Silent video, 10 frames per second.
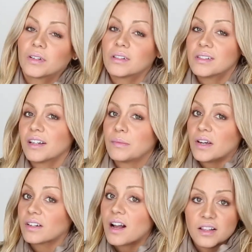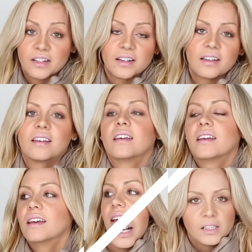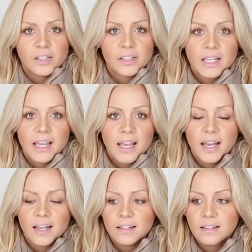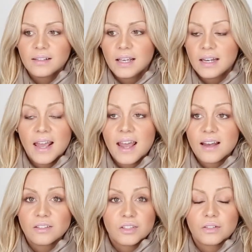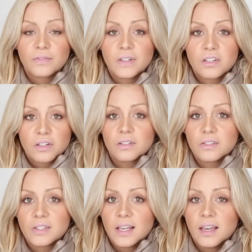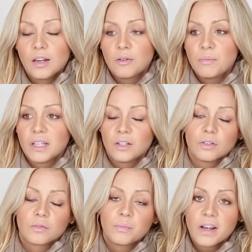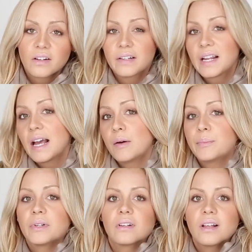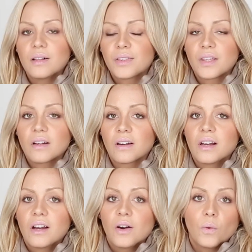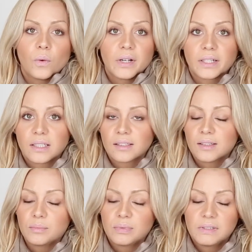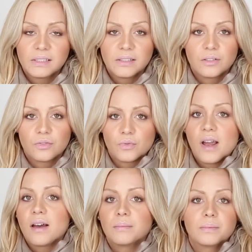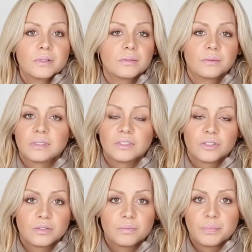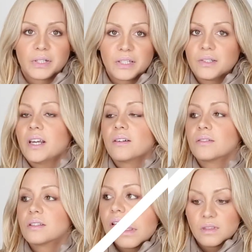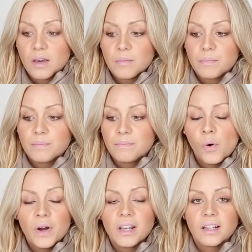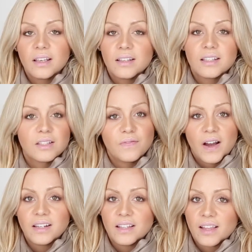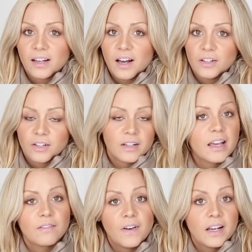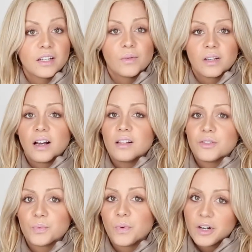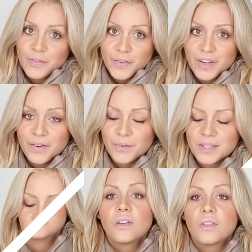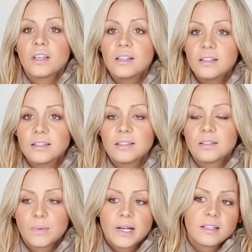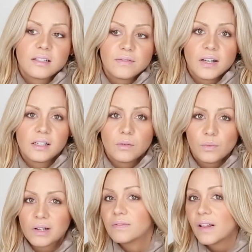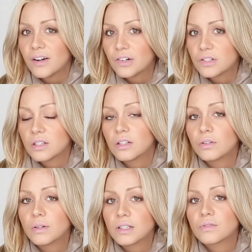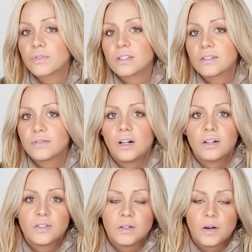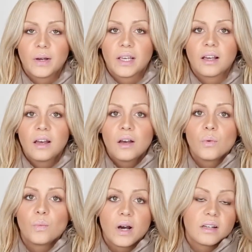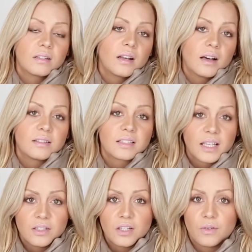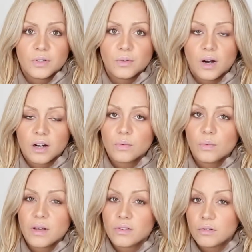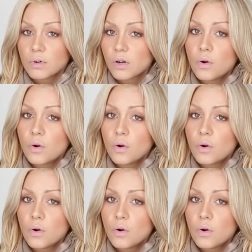we're going to talk about color. Color can enhance your features and make you look brighter and happier and healthier, or it can completely drab you and just bring you down. The point is finding that color and finding what colors work for you. And so the easiest way to find out what flatters you is first of all knowing what skin tone you are, whether you're